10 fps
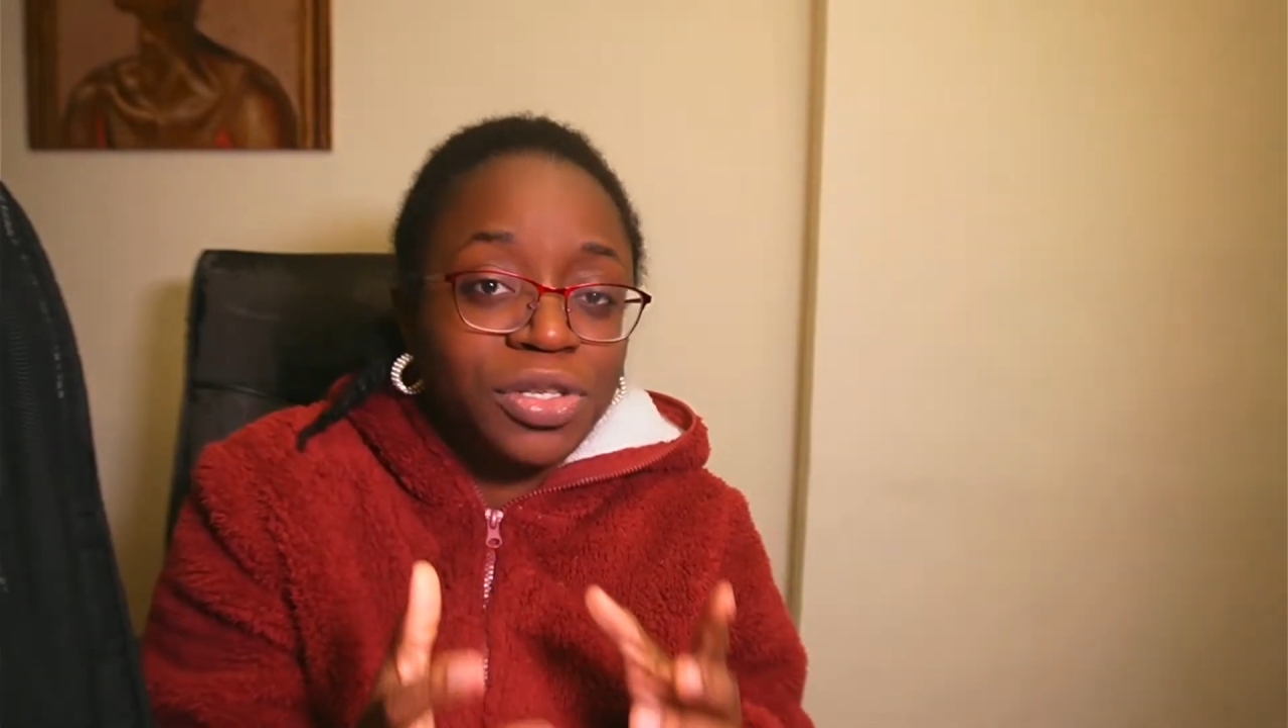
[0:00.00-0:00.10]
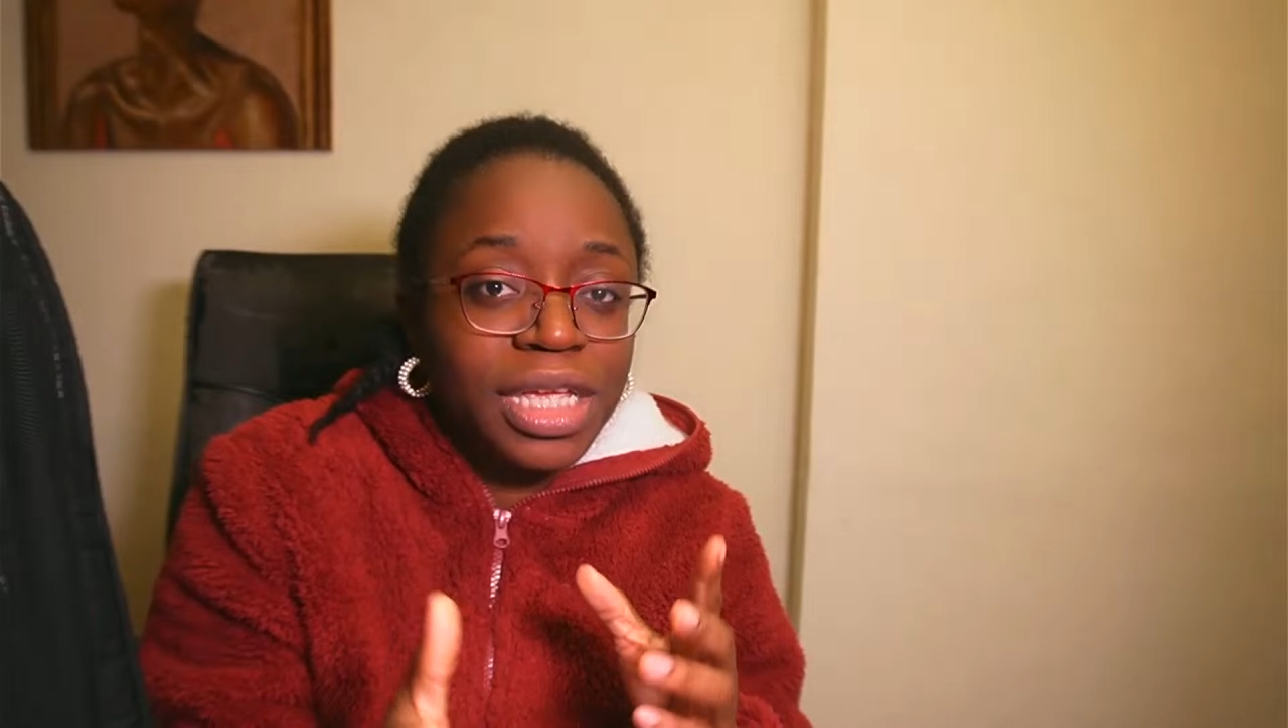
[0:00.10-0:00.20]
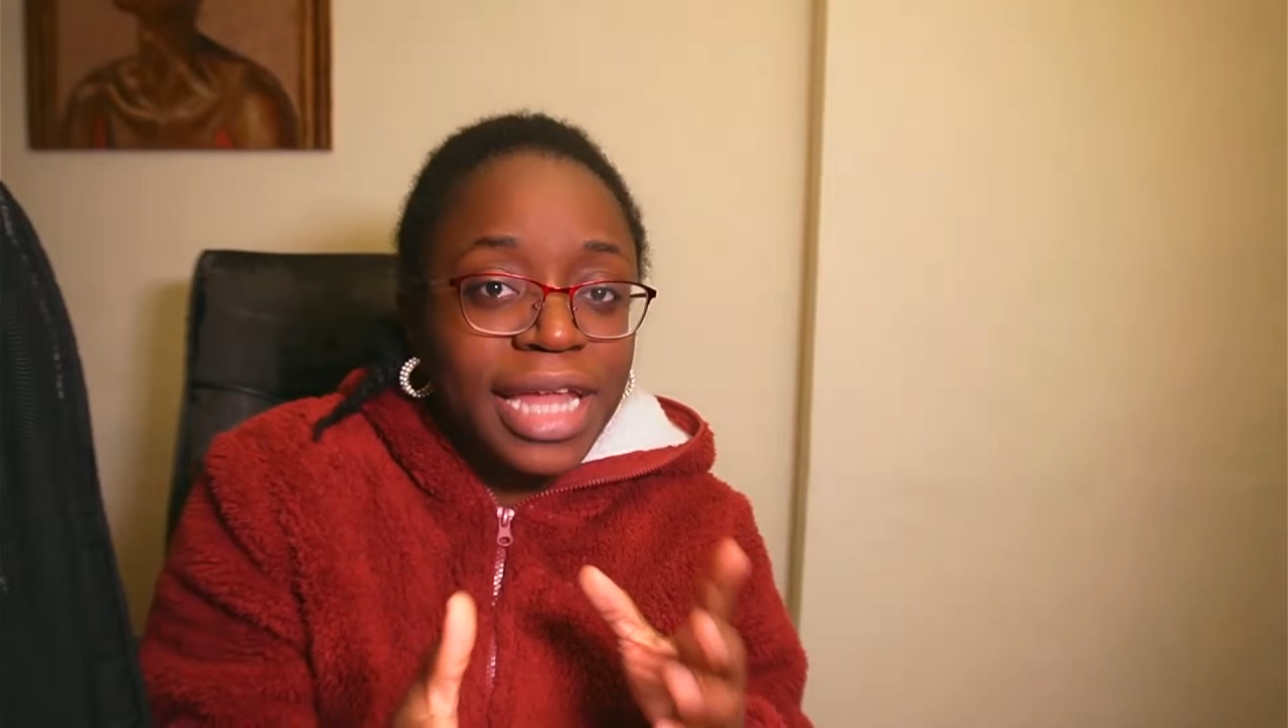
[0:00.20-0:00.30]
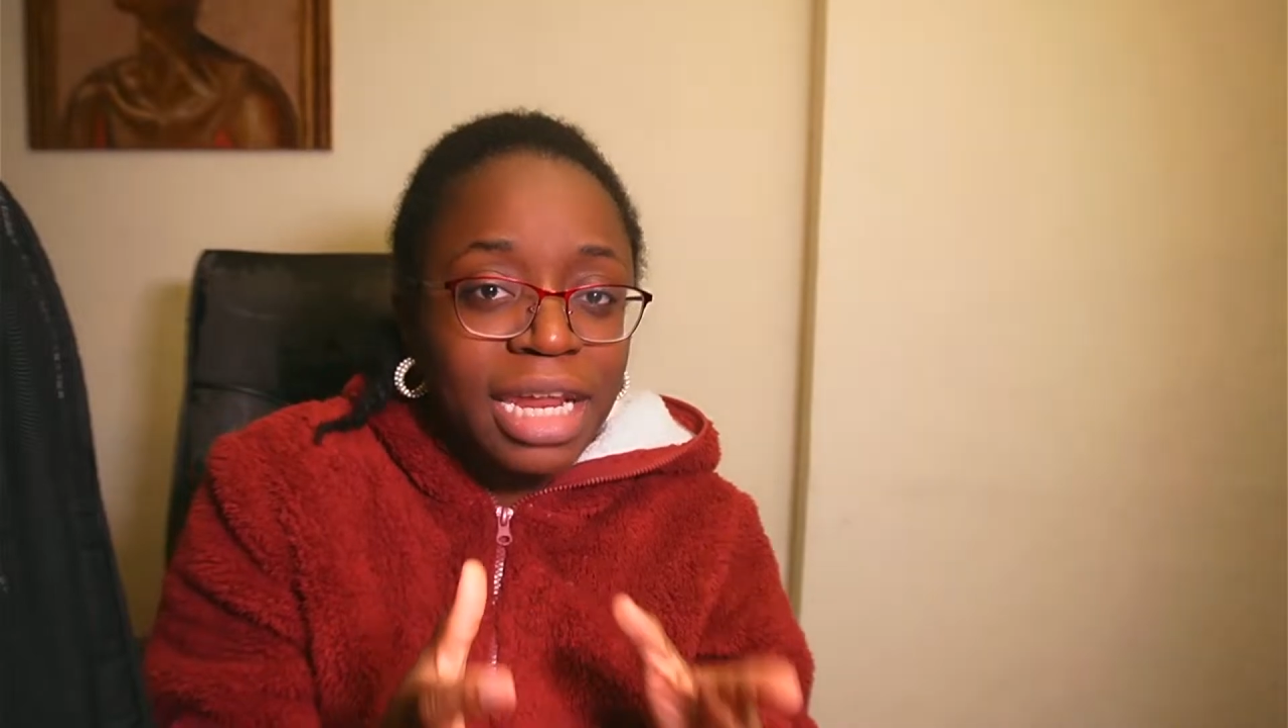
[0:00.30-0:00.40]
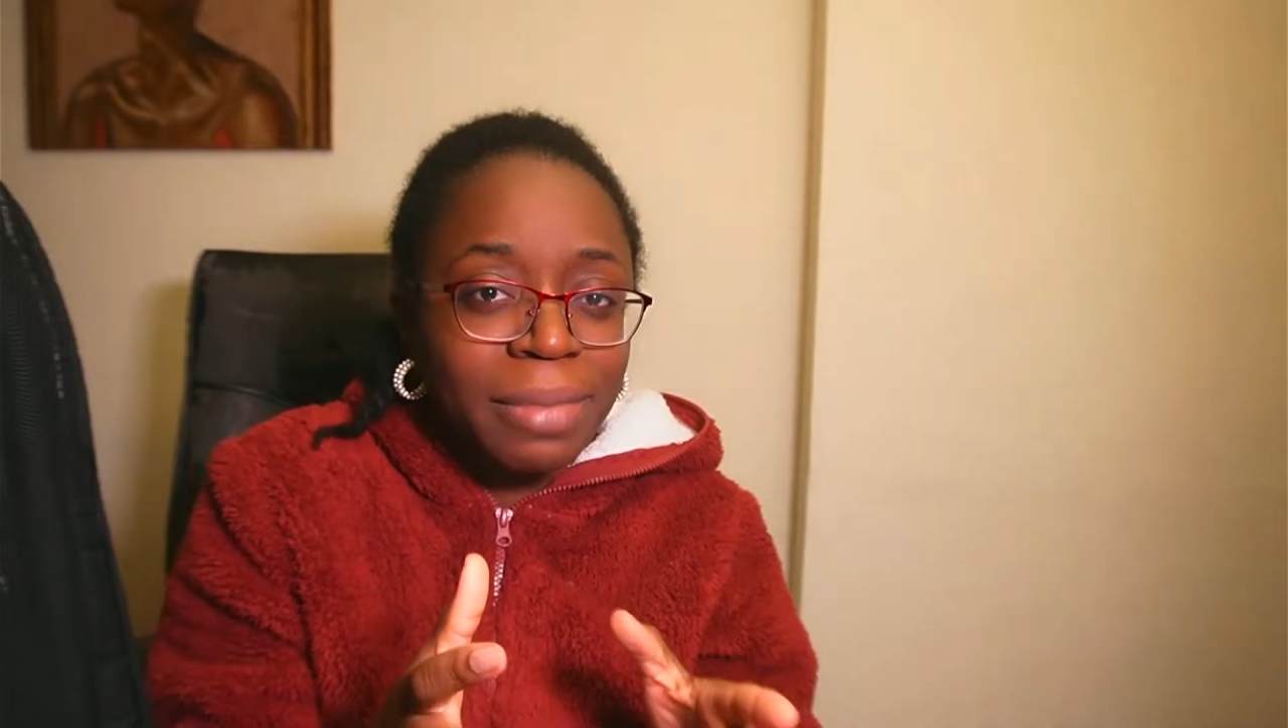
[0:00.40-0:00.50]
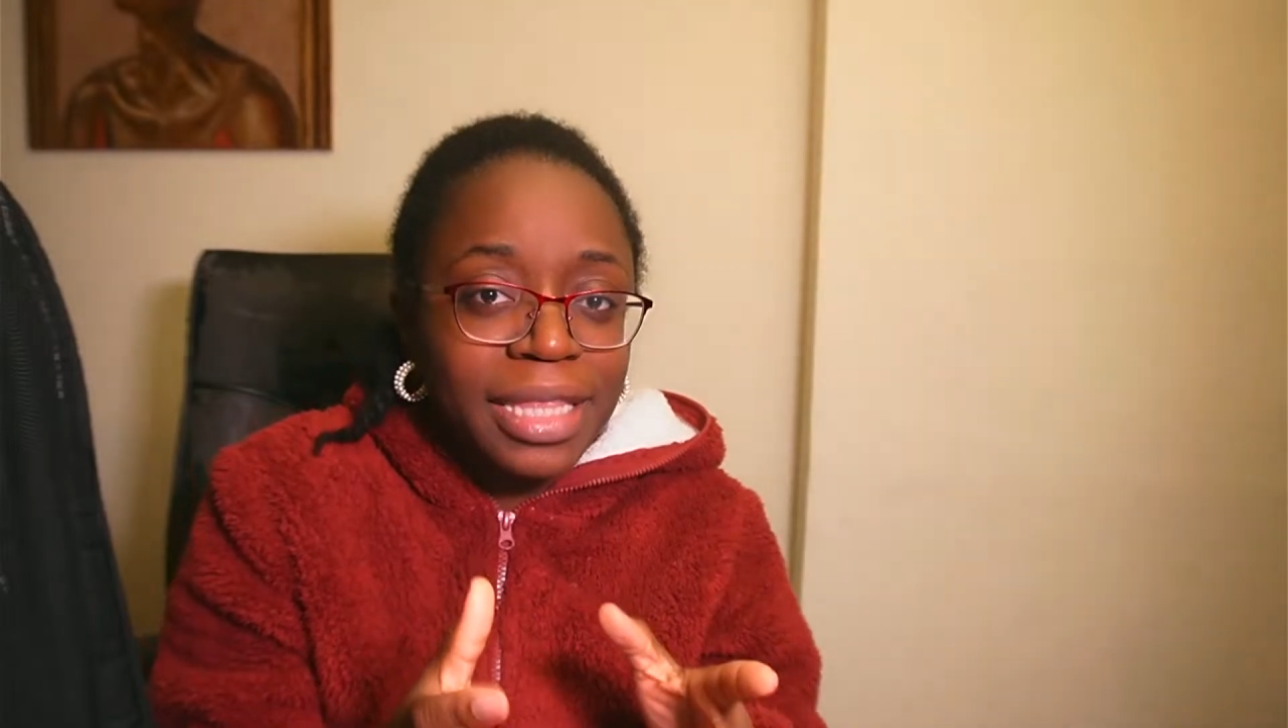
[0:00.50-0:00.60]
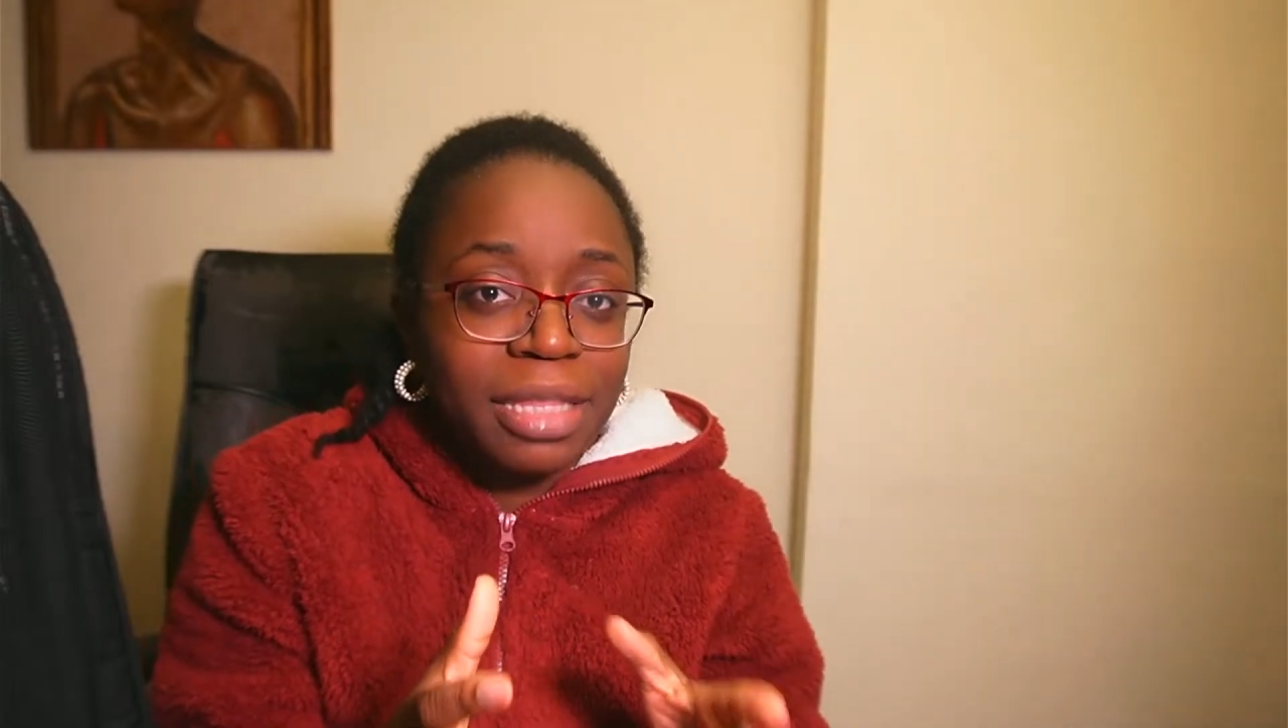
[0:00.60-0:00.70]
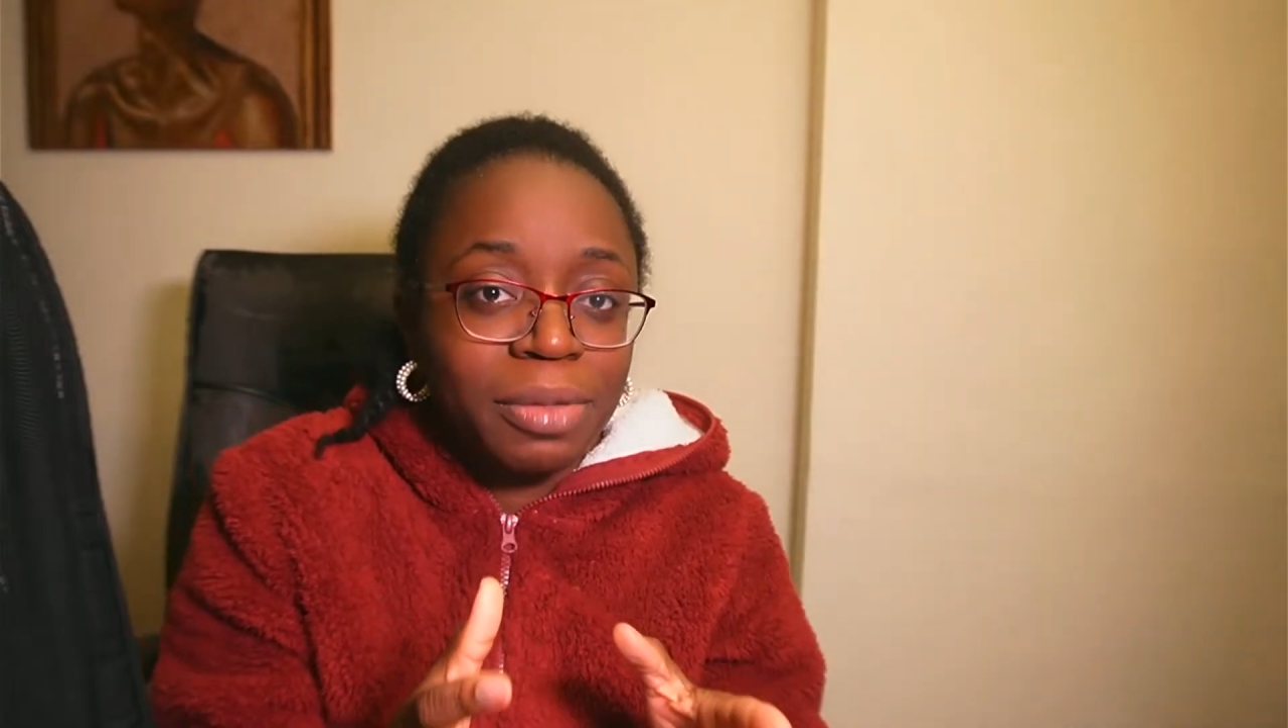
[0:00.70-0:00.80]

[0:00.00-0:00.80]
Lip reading: you can animate them